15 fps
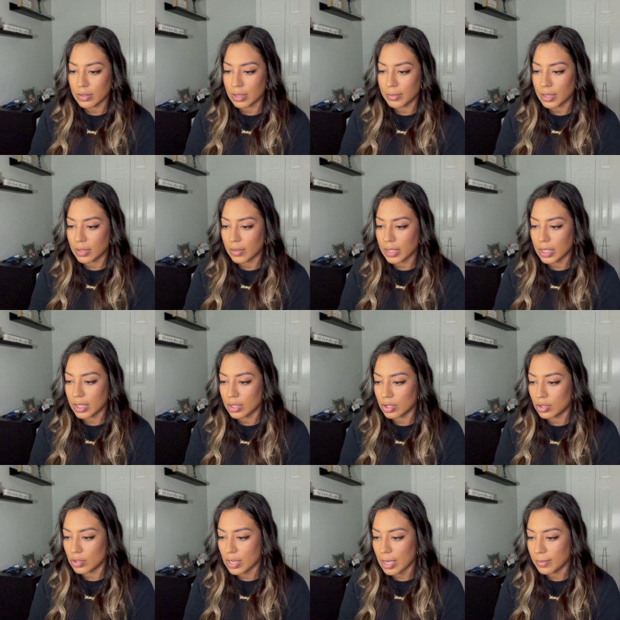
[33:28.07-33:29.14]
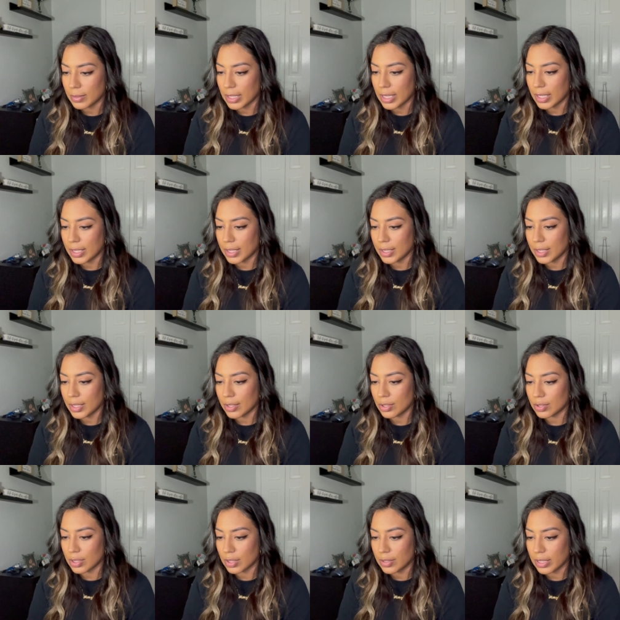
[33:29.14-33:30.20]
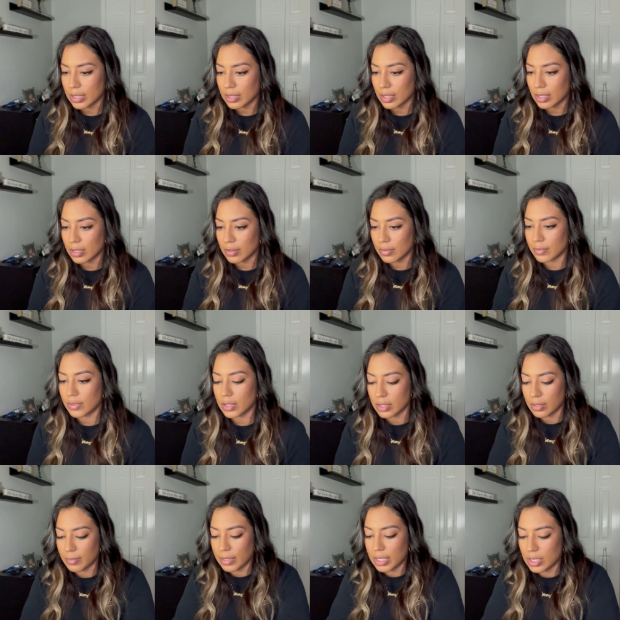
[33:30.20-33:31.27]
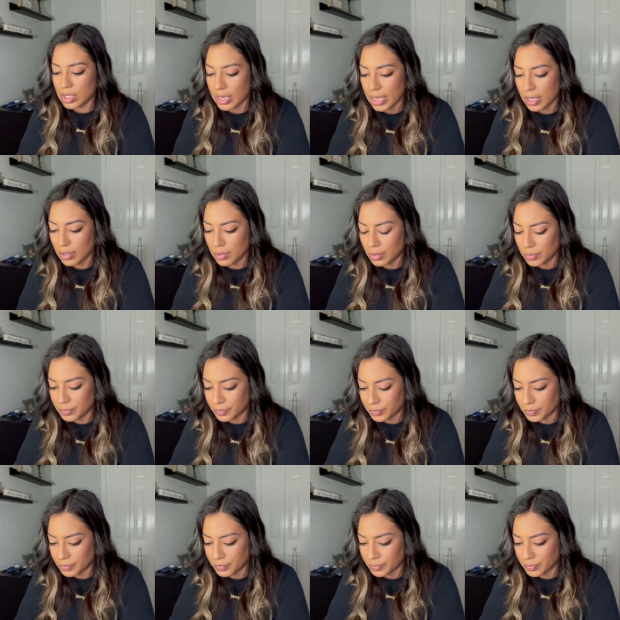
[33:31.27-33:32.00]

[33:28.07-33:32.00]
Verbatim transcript: Let me go ahead and drop that in here so you guys can visit my channel.